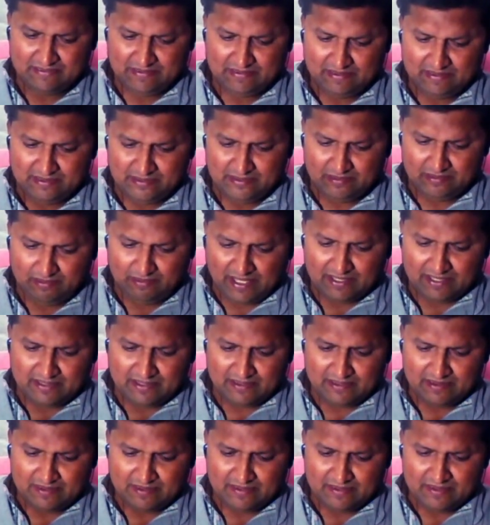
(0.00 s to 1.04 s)
right?
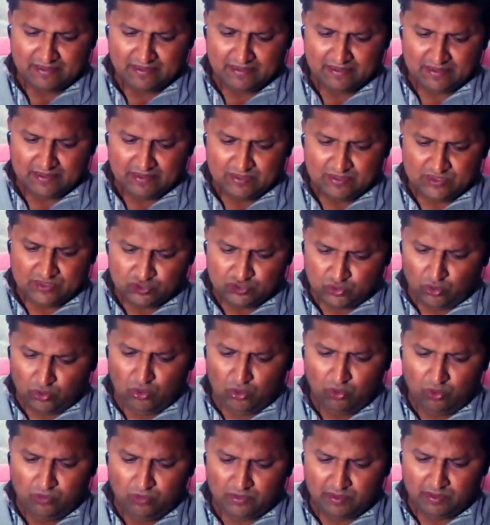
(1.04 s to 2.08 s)

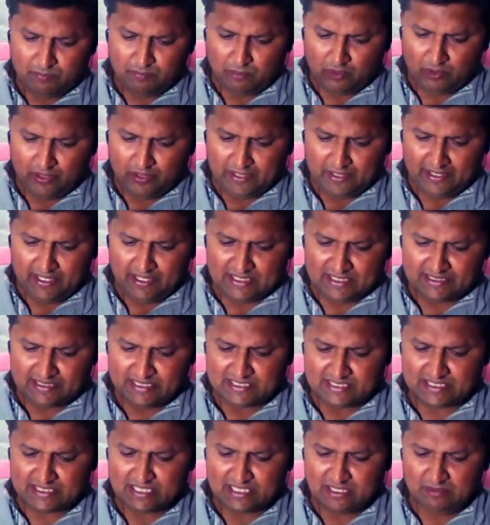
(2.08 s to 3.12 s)
So the political
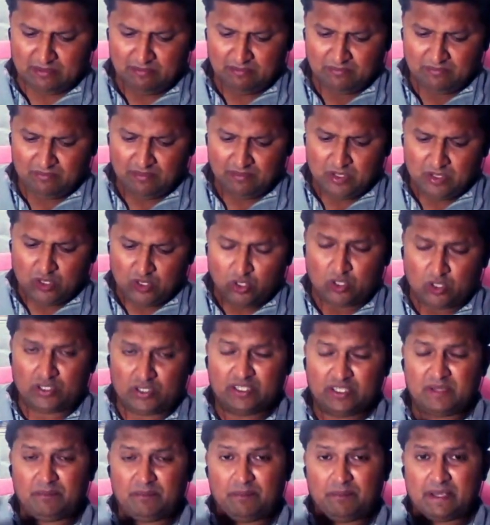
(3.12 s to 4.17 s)
system, on
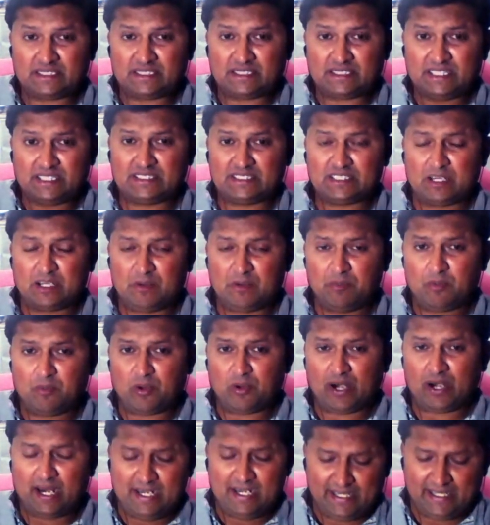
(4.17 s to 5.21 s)
the basis of
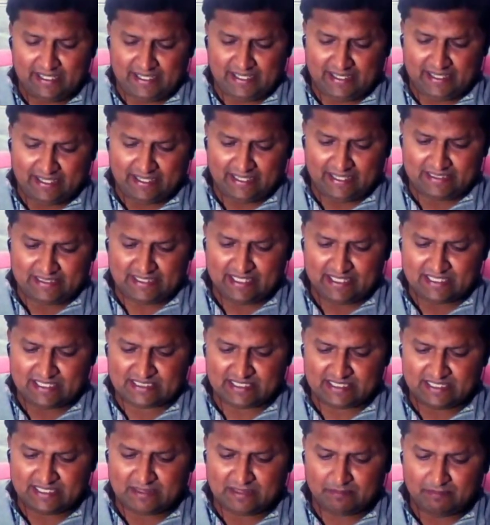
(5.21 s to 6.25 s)
morality and ethics,
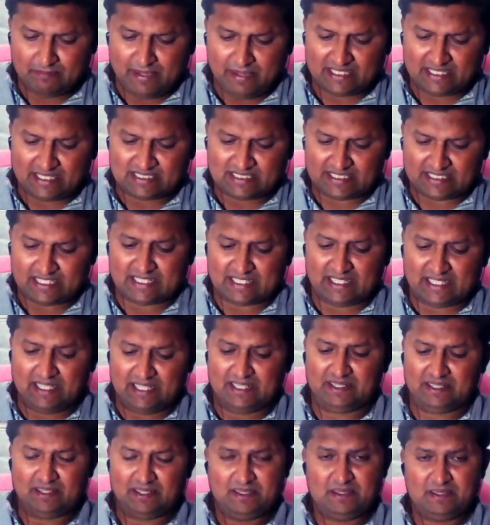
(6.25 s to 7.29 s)
it makes
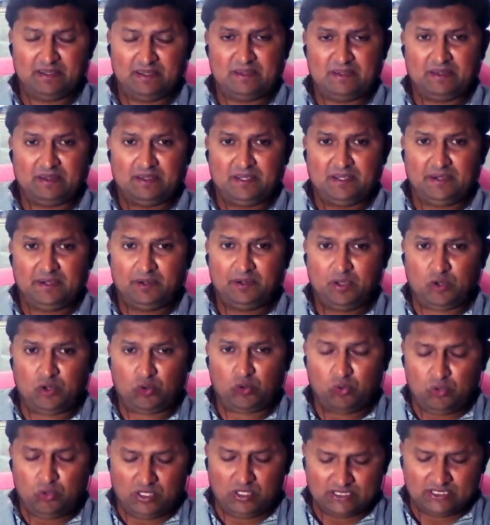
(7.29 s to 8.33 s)
certain
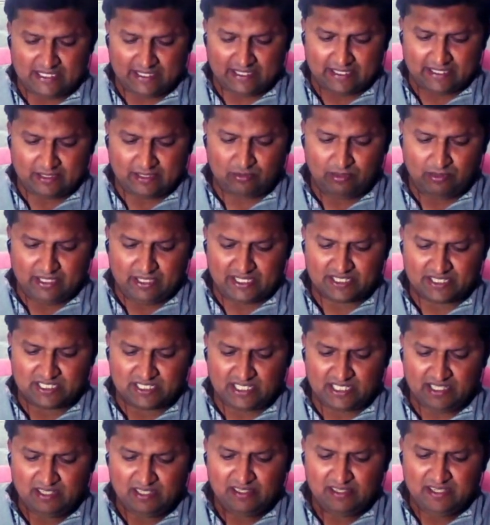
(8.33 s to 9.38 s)
rules and
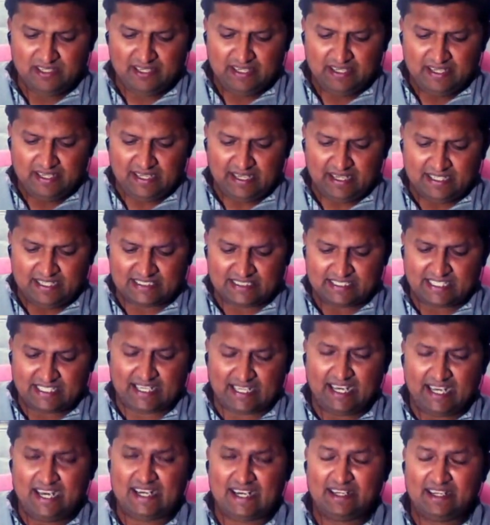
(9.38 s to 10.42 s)
regulation. And
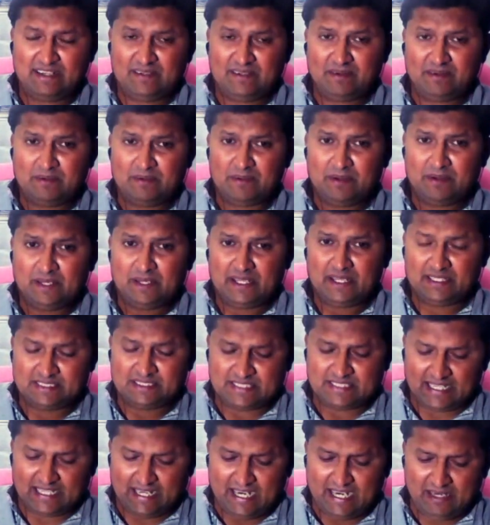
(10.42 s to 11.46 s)
second, in
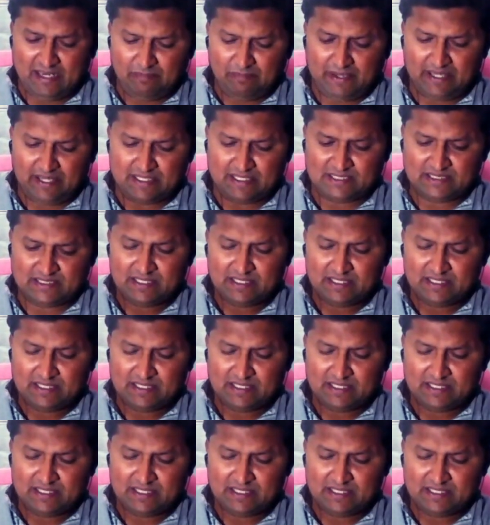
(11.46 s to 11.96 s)
second phase,